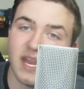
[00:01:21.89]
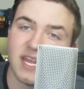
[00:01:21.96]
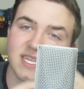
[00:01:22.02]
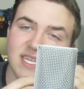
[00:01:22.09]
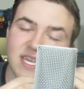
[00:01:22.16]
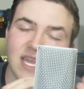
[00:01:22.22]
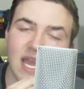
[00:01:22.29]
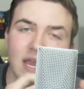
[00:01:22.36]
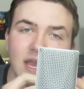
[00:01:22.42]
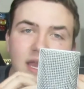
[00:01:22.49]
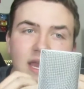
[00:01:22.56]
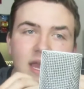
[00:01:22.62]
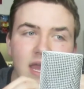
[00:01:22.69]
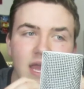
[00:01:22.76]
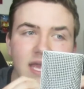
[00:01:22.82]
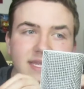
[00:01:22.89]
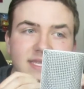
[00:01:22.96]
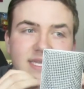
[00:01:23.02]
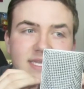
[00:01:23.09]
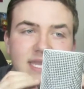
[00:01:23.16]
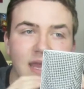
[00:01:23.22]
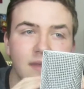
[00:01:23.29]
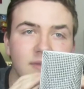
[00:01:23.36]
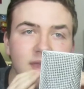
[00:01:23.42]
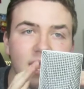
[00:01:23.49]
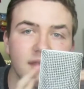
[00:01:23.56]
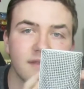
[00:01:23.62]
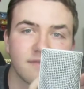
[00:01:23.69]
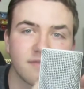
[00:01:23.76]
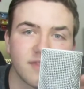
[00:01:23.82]
It's the same
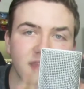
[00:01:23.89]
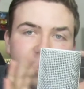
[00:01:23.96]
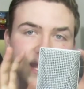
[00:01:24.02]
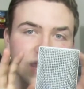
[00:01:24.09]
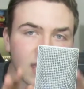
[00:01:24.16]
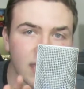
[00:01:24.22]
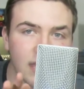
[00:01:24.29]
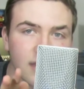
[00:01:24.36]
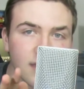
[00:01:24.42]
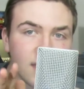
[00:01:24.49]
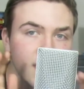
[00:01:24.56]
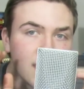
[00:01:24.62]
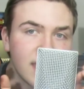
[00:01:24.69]
kind of thing here.